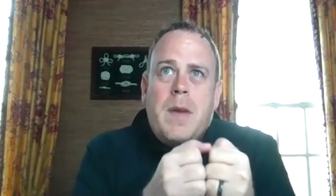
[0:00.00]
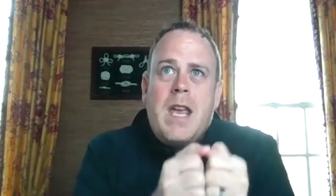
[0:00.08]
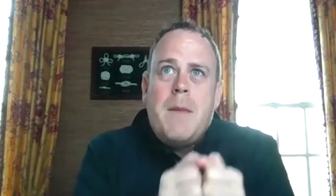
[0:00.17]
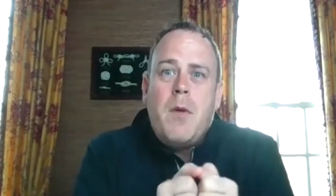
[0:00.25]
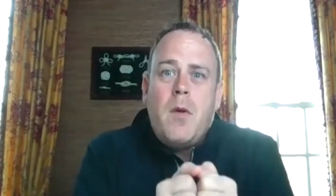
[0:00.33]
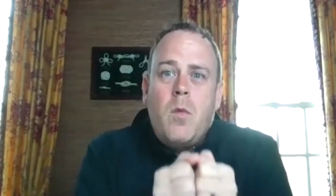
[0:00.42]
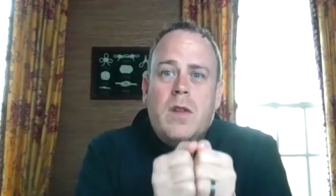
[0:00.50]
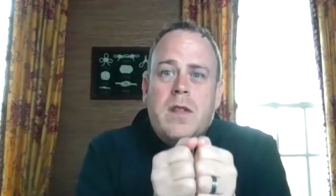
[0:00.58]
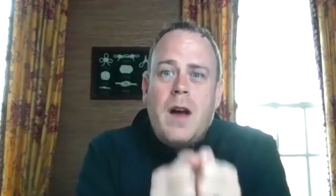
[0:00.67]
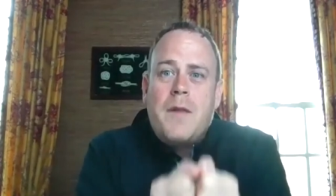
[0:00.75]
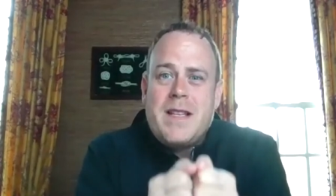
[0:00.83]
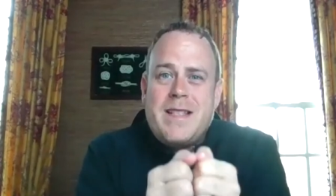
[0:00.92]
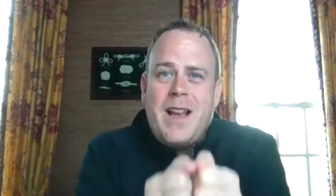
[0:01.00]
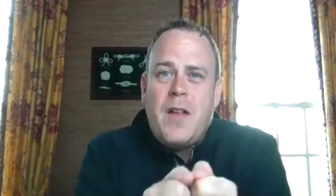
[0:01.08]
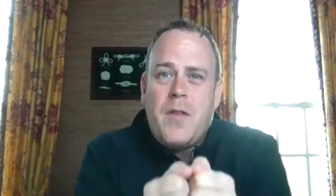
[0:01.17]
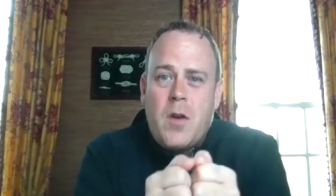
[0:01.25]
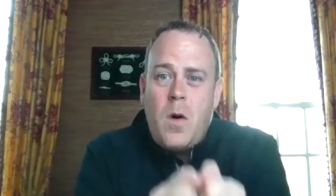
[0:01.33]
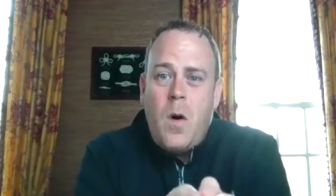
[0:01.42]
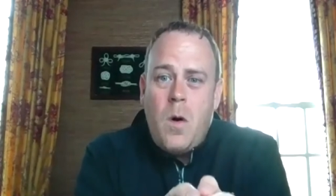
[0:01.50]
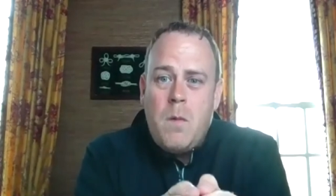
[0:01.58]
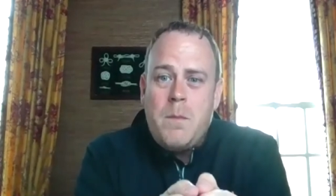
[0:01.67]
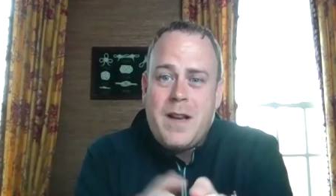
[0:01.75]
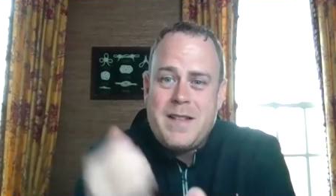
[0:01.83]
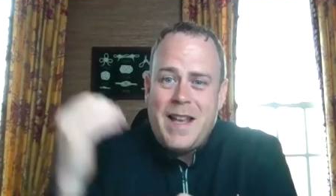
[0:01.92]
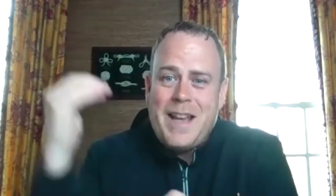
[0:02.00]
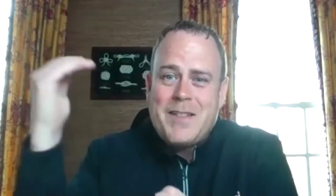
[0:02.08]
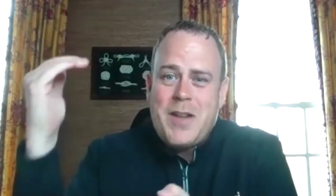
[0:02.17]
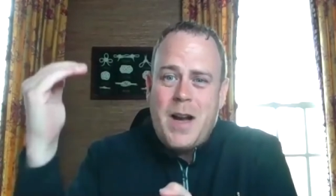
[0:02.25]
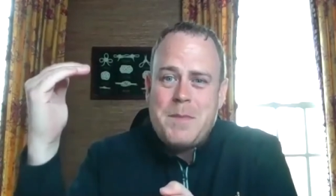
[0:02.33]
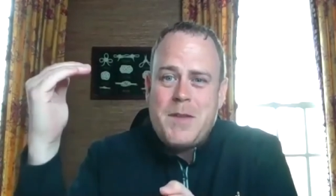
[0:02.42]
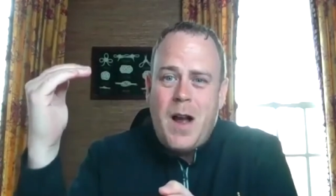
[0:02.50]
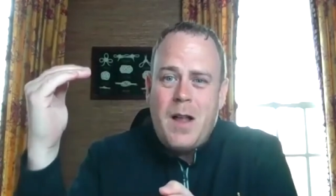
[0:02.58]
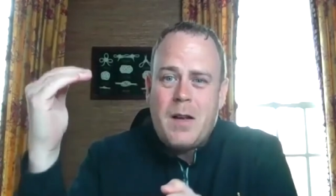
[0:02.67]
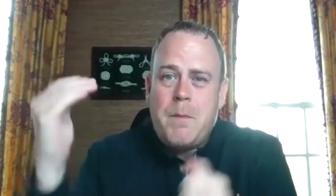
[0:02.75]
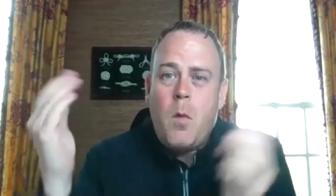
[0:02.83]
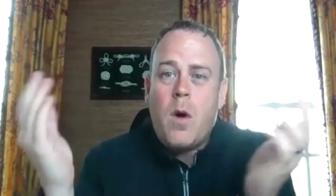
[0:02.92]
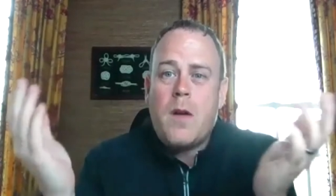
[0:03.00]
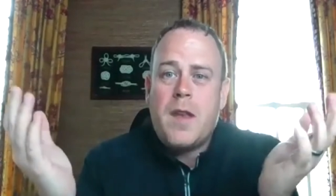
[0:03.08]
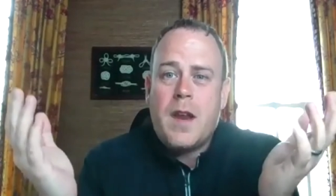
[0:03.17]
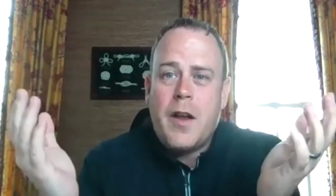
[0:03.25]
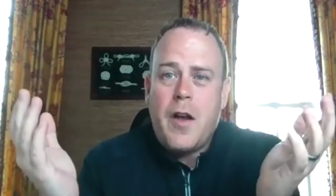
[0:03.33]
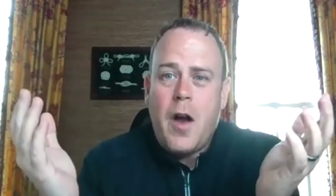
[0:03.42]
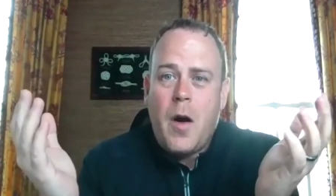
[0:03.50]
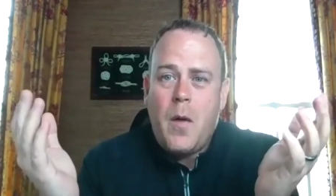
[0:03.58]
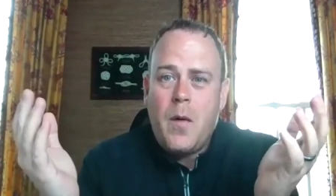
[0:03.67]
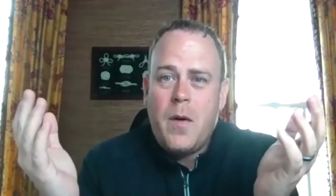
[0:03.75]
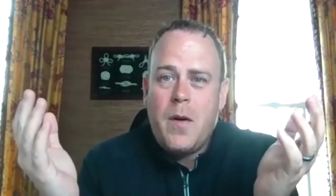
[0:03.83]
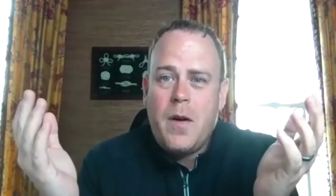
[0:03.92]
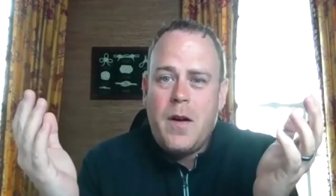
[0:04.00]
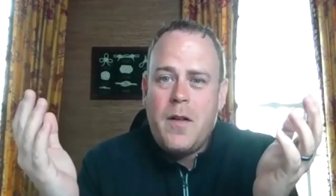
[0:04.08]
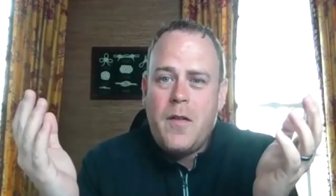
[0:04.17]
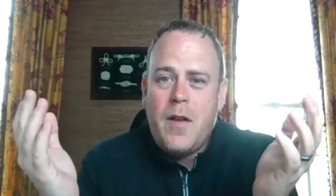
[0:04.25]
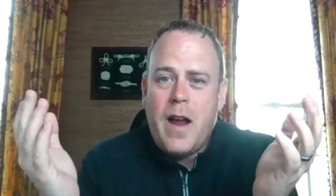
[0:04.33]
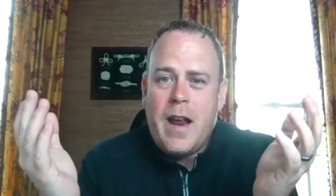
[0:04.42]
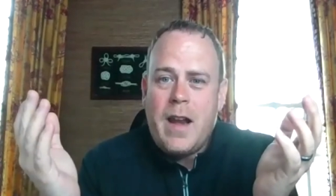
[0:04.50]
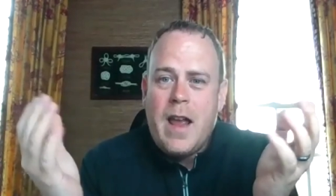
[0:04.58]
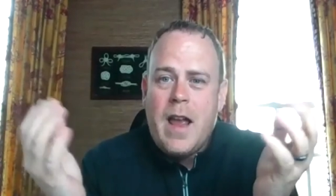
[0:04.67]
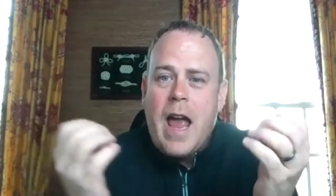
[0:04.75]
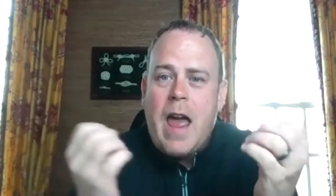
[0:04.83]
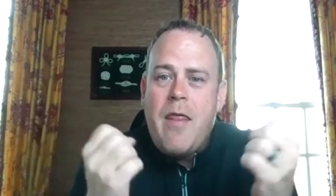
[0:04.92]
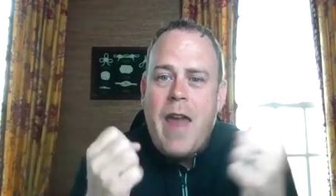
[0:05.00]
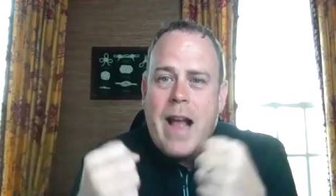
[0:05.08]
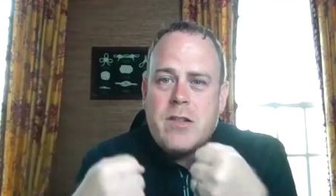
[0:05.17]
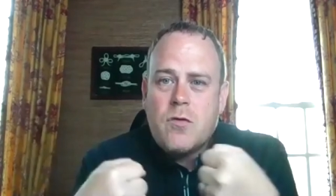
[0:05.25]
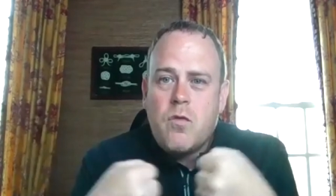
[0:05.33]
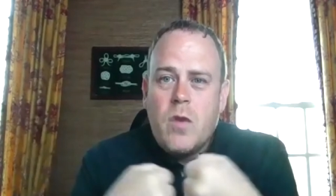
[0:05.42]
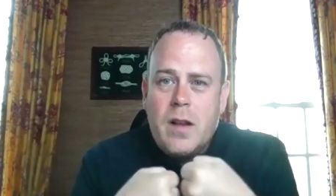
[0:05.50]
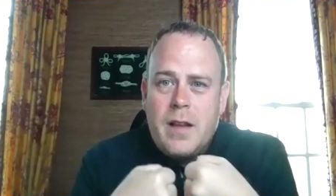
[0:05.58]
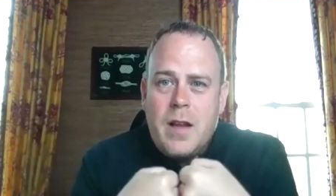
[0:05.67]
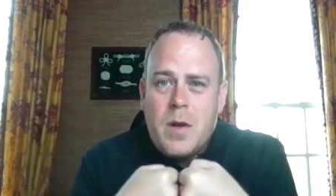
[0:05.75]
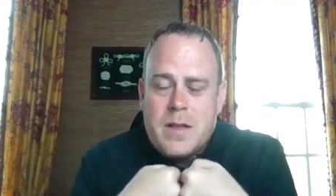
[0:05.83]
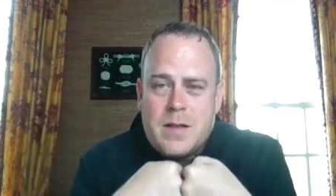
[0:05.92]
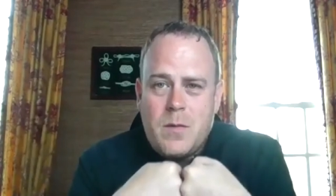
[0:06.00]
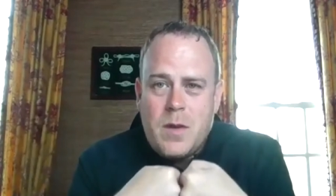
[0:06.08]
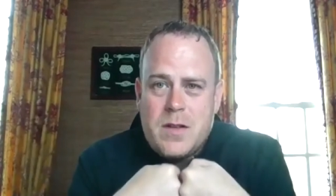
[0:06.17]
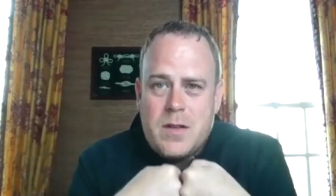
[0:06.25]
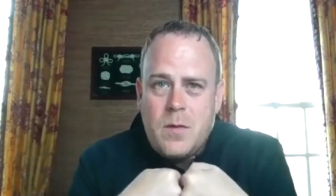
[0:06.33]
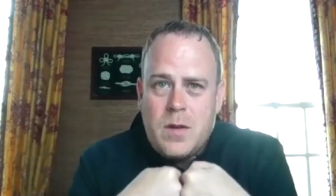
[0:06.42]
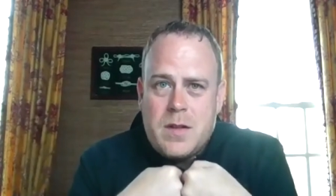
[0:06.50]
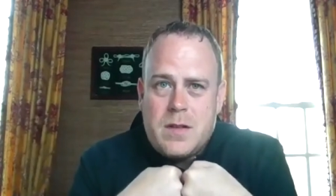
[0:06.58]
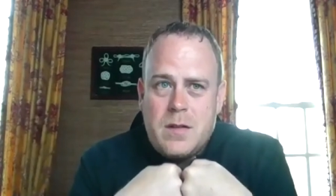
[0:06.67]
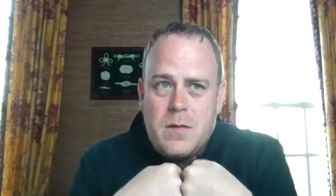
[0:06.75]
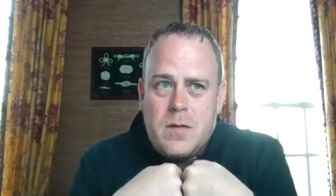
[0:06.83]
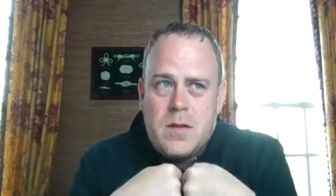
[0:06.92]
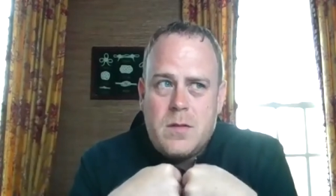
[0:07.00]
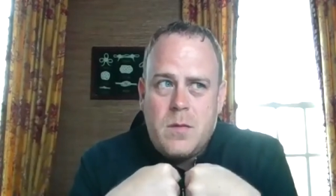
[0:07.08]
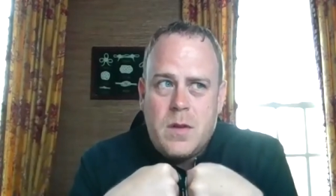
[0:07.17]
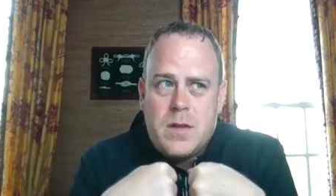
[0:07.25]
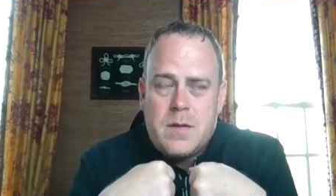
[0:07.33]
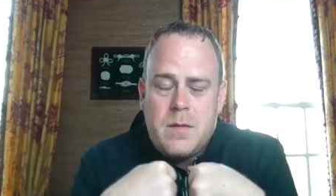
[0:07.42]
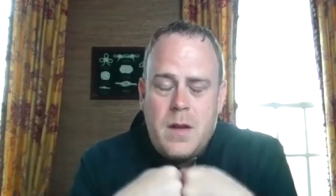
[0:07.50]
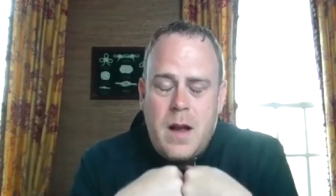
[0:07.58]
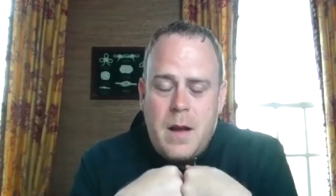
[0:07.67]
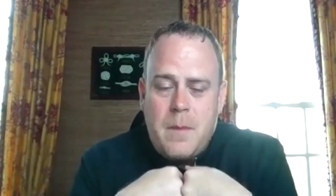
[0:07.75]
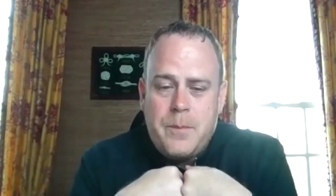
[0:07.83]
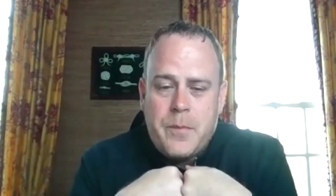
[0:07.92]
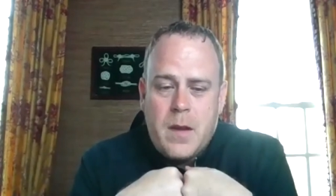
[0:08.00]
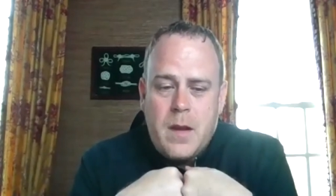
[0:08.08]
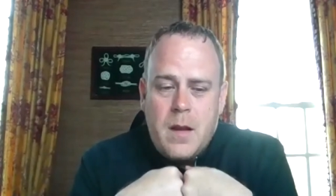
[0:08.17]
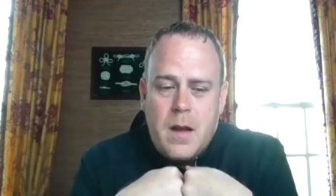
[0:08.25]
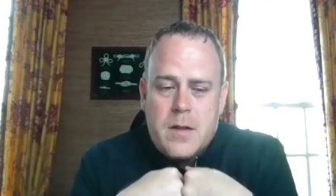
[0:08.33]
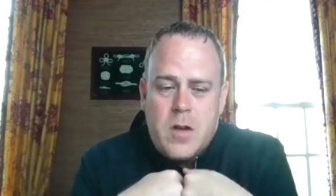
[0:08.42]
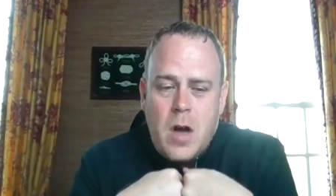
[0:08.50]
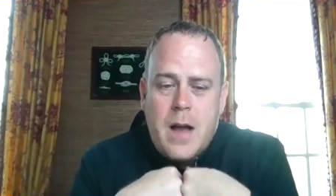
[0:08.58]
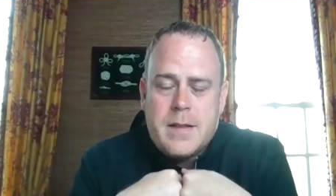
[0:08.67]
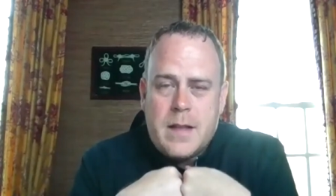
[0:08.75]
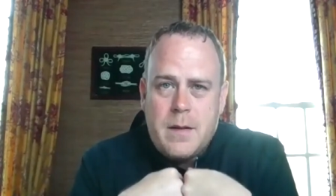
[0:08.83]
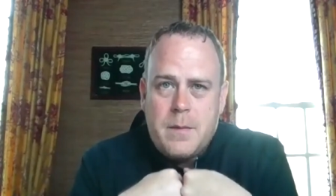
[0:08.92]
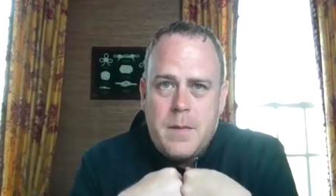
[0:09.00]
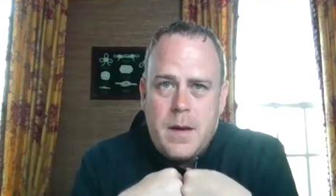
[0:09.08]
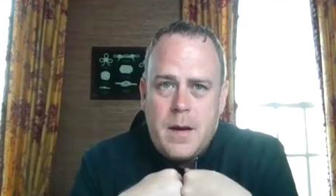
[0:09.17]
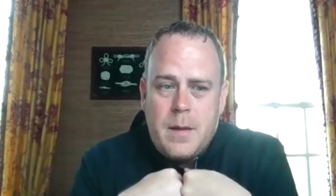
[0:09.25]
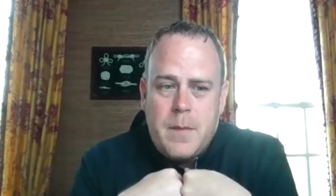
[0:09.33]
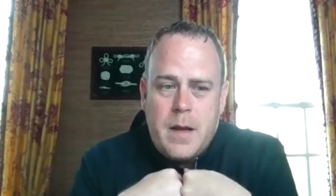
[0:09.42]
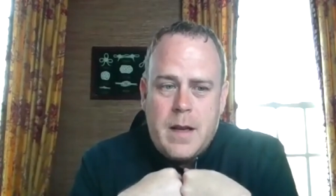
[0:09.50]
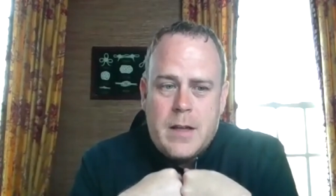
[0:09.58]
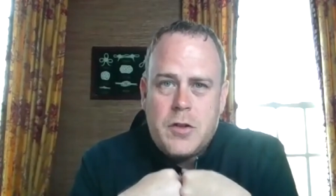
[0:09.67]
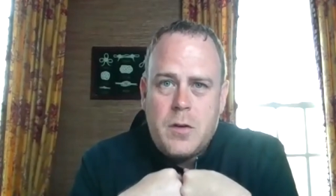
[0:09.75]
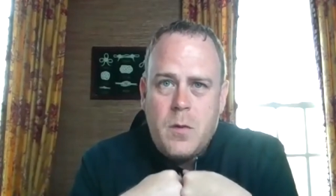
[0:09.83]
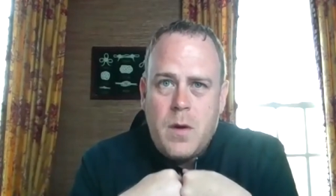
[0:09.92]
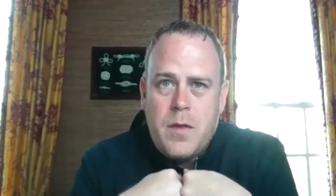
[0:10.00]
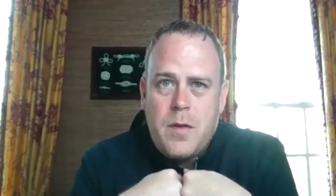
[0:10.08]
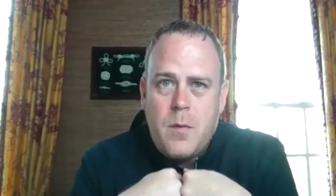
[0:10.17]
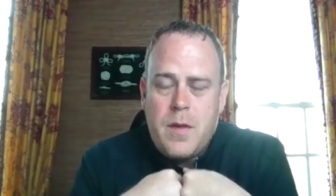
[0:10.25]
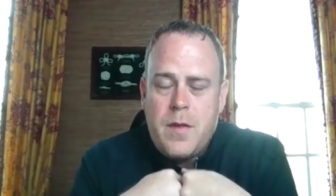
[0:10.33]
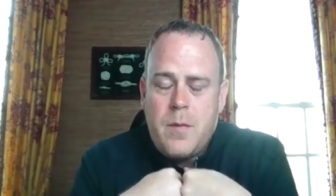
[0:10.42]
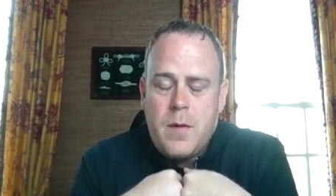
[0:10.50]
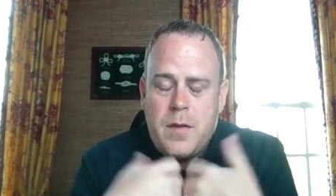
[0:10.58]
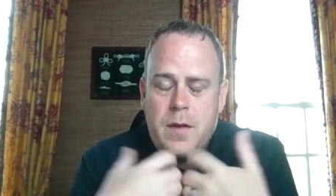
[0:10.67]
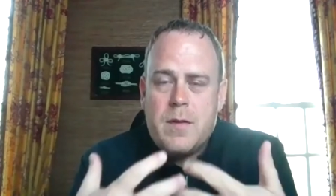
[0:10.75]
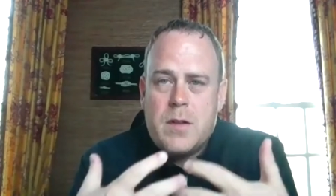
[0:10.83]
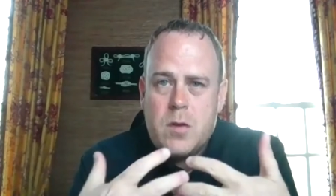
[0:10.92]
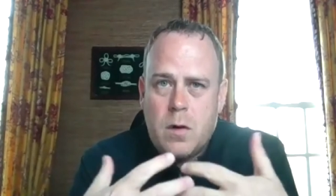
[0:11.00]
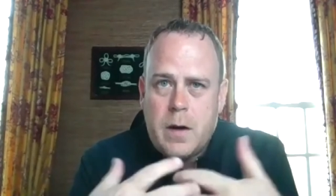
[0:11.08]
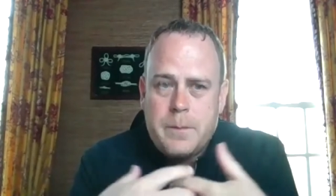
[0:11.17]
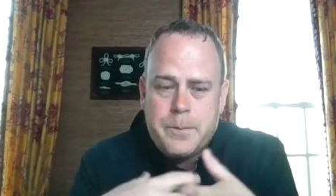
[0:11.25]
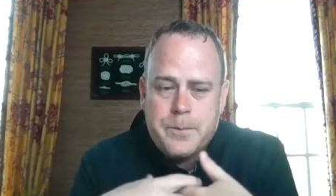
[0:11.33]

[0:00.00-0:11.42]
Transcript: people would love to sell their home because they can get top dollar, but where are they going to go, right? And that's really what's what's what's what's um, it's causing a, um, an issue with with, with inventory.